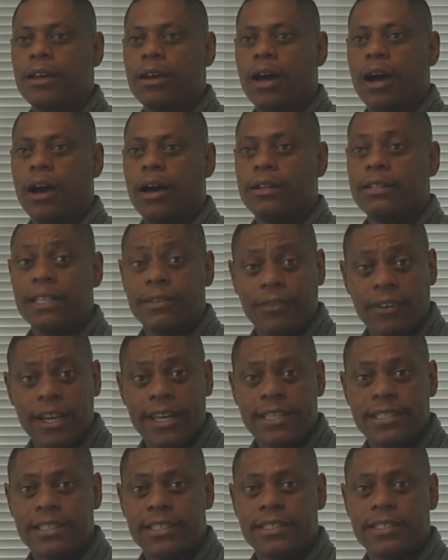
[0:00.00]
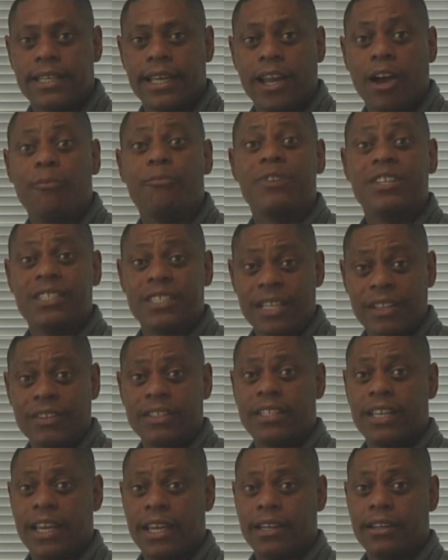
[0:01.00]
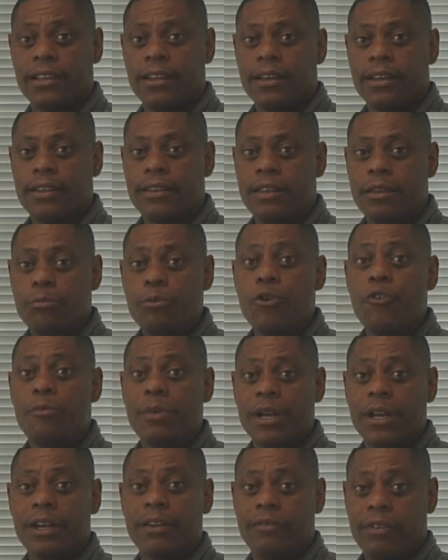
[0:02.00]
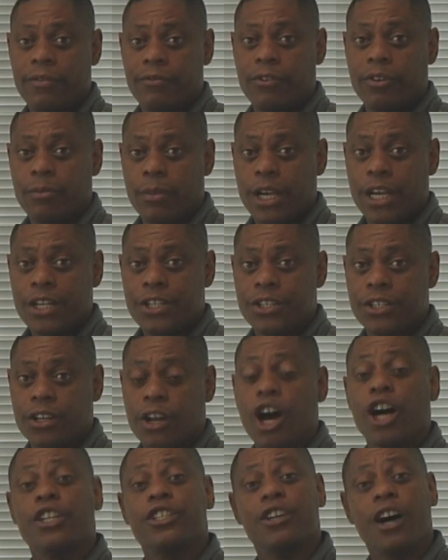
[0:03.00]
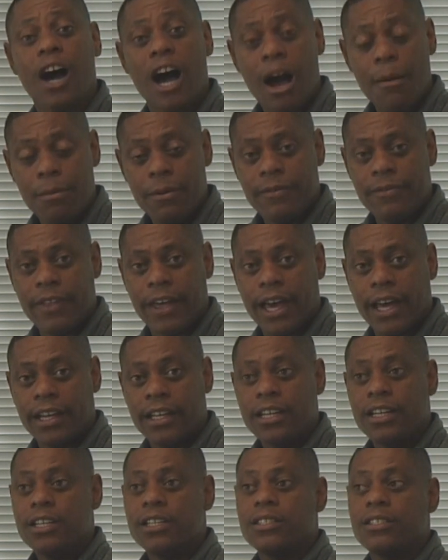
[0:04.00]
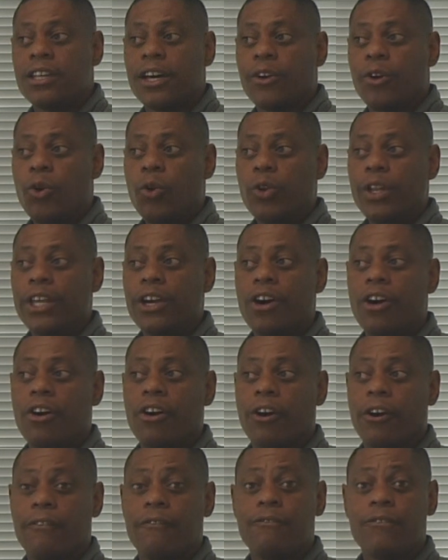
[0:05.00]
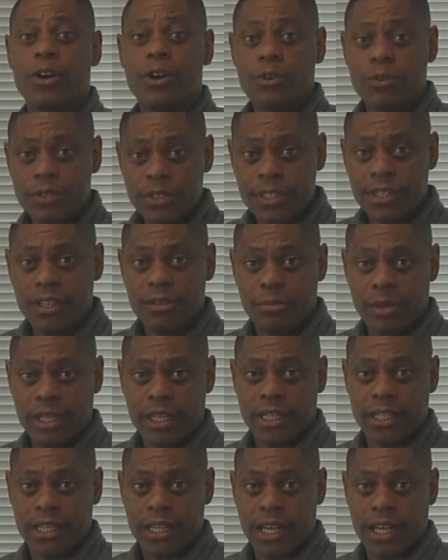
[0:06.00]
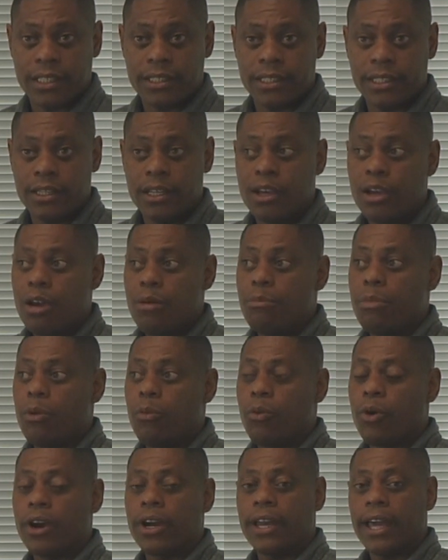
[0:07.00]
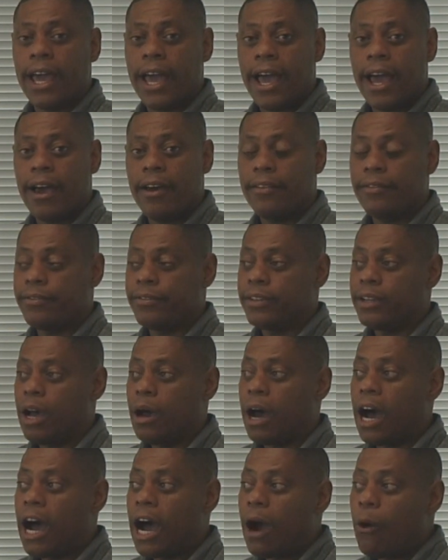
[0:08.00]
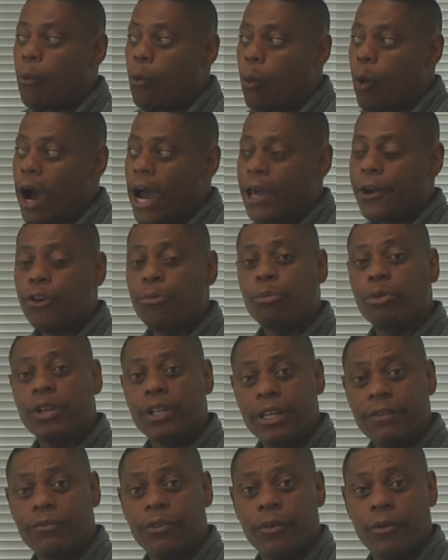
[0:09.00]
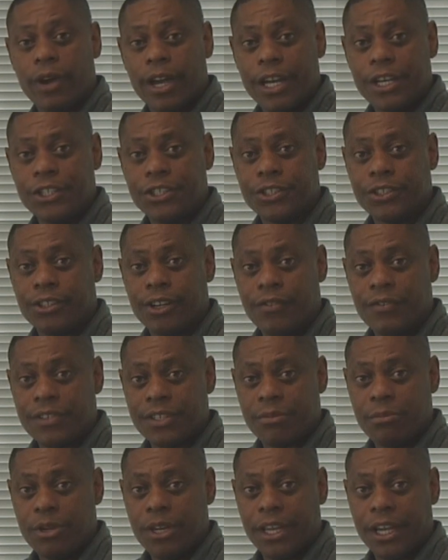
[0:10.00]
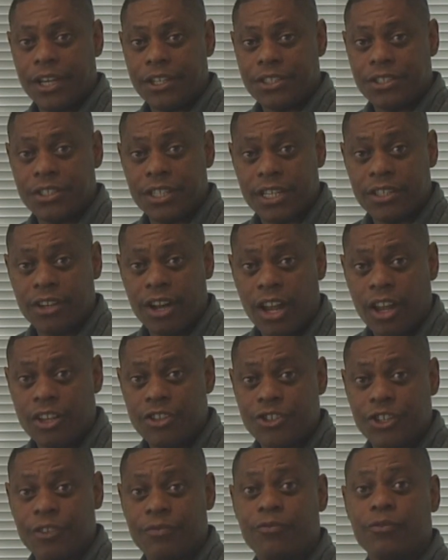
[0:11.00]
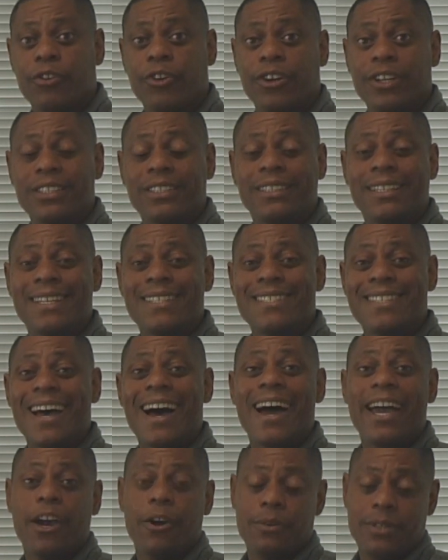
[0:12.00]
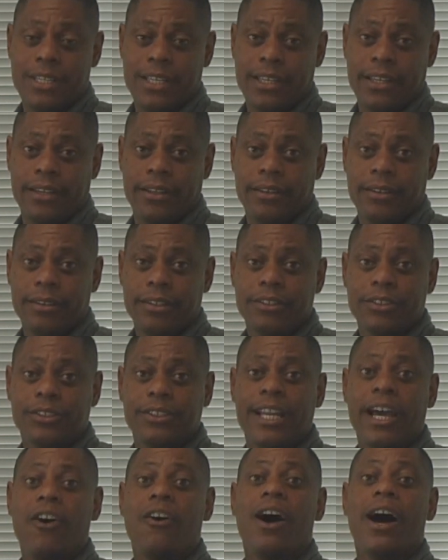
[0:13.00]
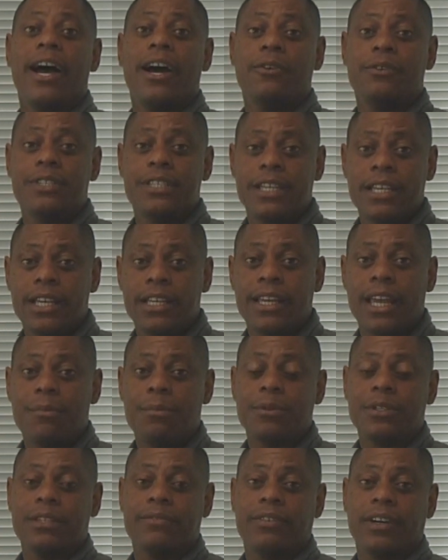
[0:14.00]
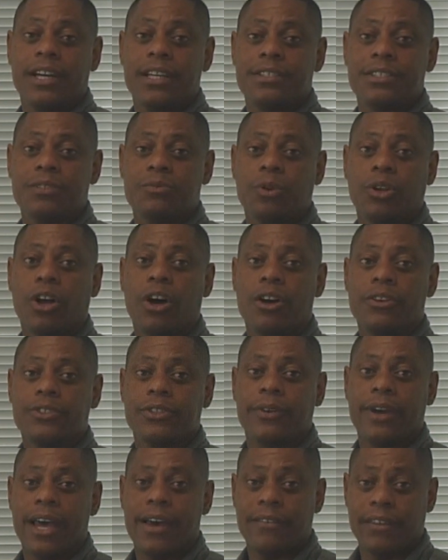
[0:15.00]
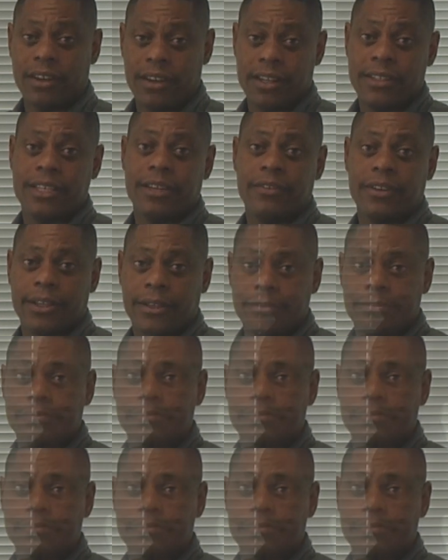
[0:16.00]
uh, devices that help facilitate the movement of information. On top of that, not only are our phones going to be connected, but we're going to have a wider proliferation of this communication technology, for instance, IoT. So now IoT enabled devices will also have connectivity.